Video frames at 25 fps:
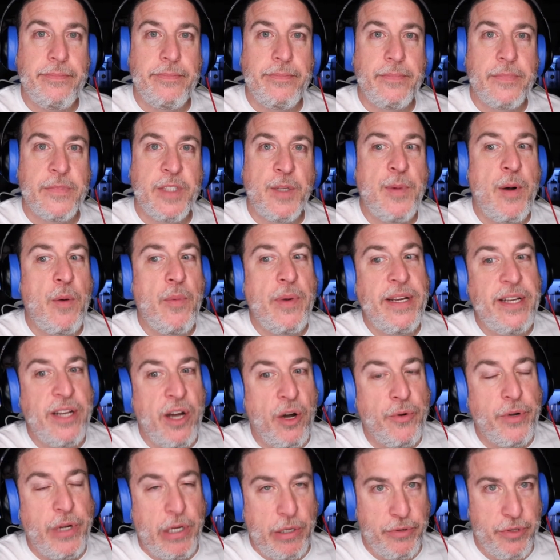But we
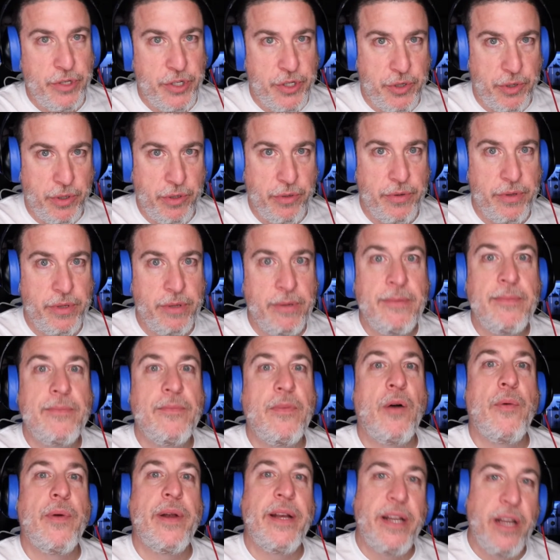don't know the truth.
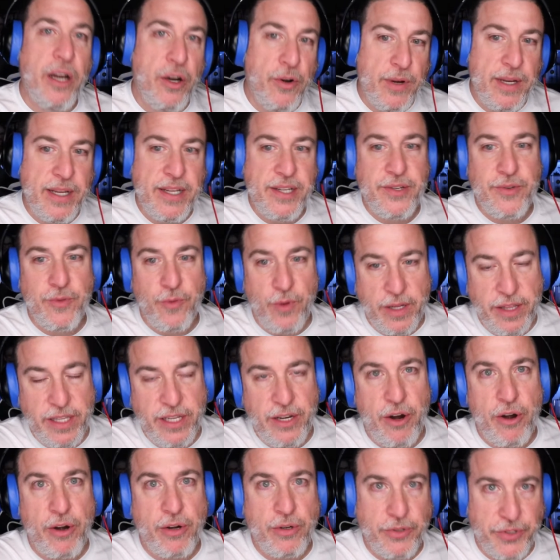What we know is what the
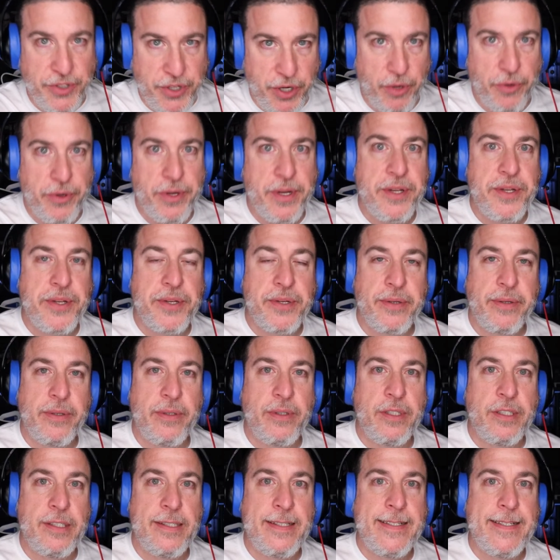article told us.
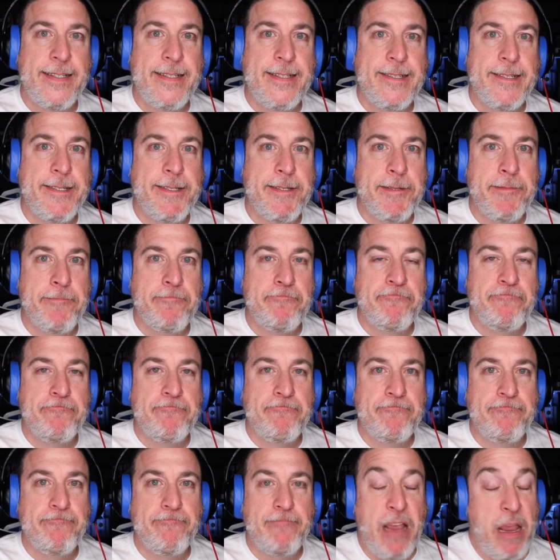
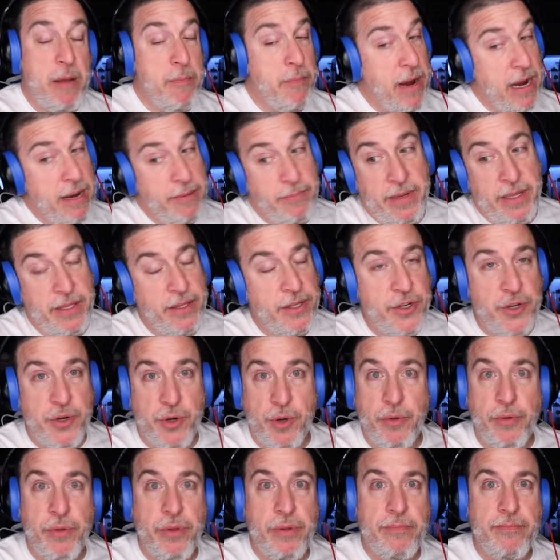It might be the
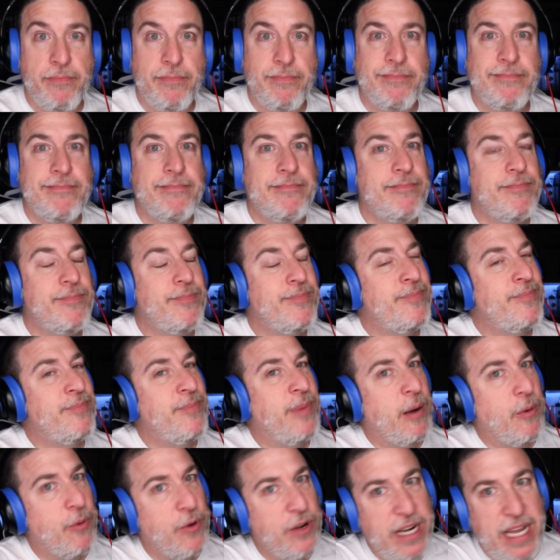truth,
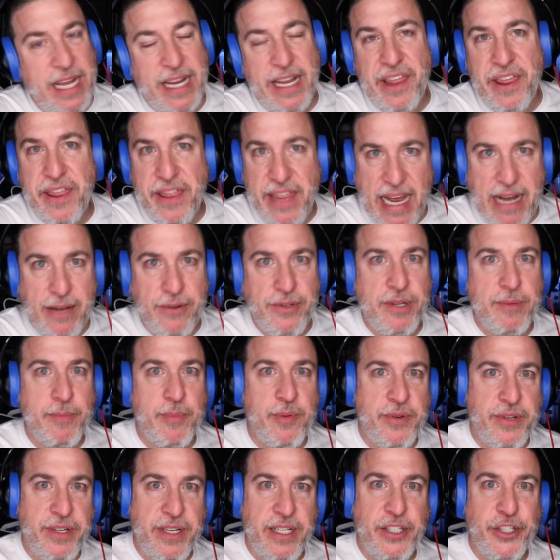but we're not
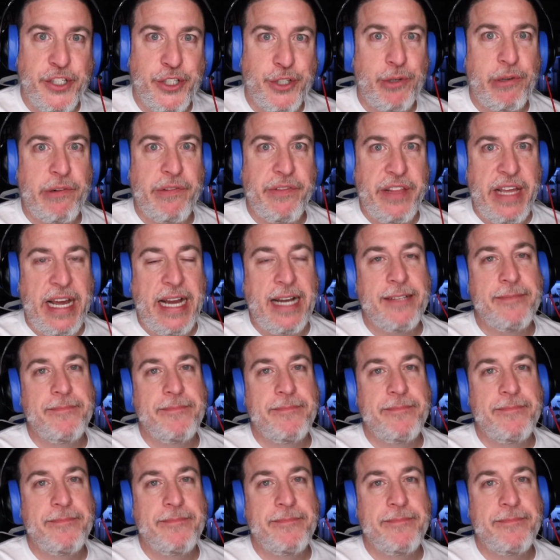1,000% sure of that.